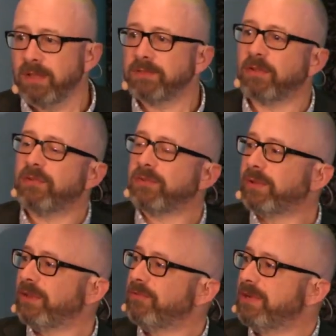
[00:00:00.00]
so, so
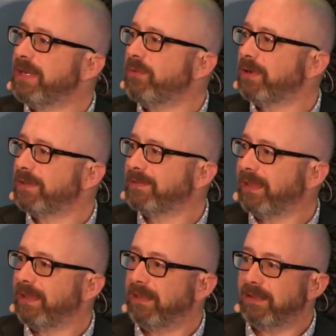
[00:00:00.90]
I don't really want to
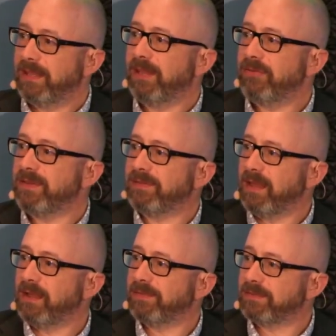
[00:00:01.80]
say, here is the
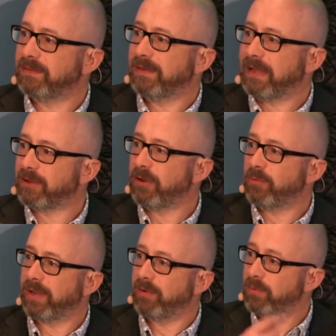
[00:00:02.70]
answer, now go
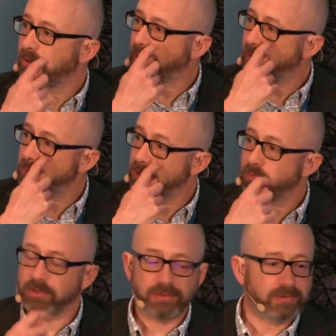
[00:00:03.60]
away and work out what you
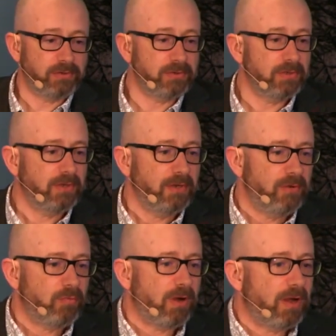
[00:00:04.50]
want to do.
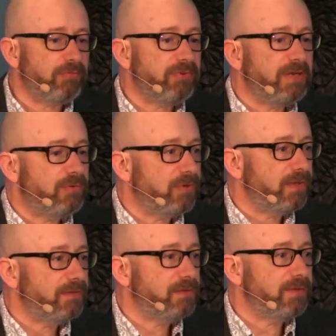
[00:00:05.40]
What I really want
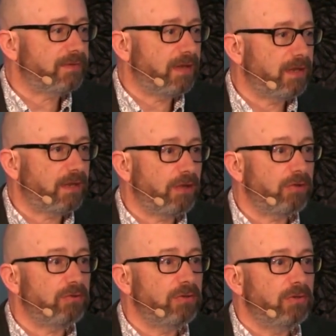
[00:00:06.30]
to do is kind of
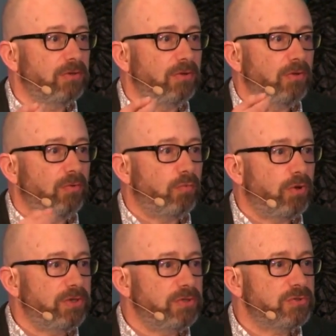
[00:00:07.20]
go,
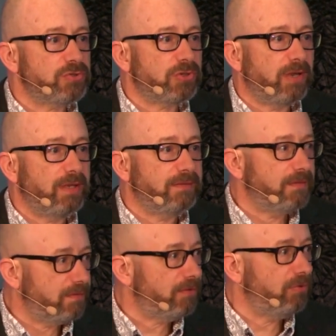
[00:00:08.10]
what are you trying to
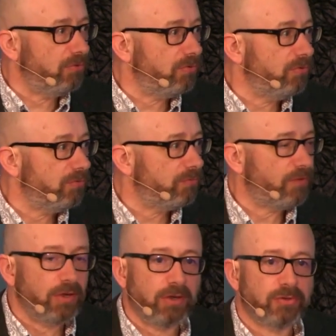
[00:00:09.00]
do
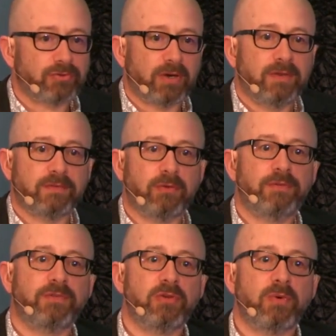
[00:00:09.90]
first, right? So
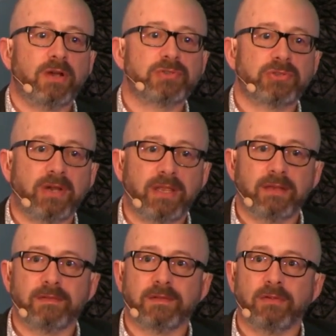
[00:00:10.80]
if you are
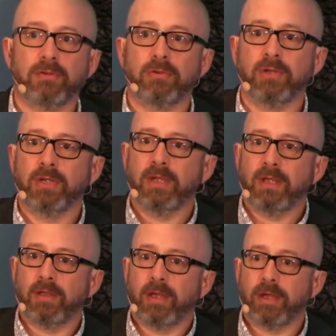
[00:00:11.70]
trying to
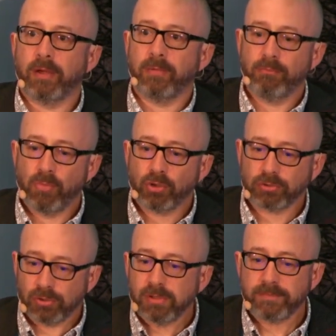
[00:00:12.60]
uh,
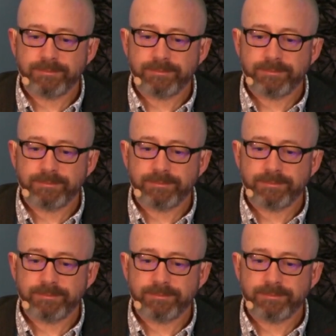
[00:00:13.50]
model